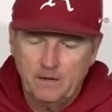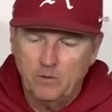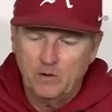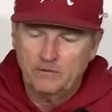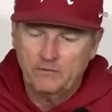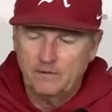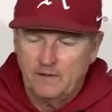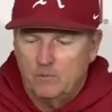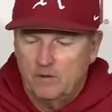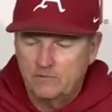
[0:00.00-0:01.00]
he wants
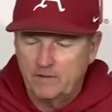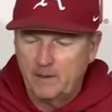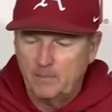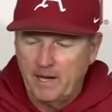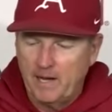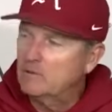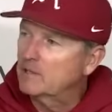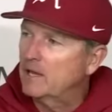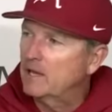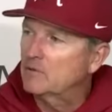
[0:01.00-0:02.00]
he wants that at bat when
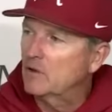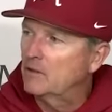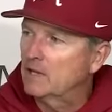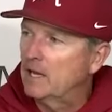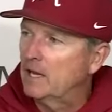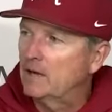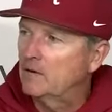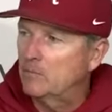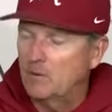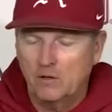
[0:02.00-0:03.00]
the game's on the line
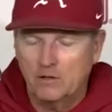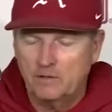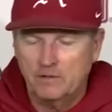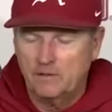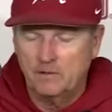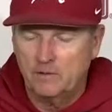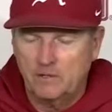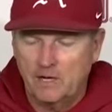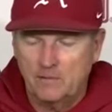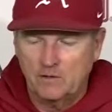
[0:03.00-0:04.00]
or the ball hit to him when
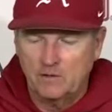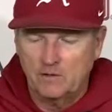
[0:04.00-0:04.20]
the game's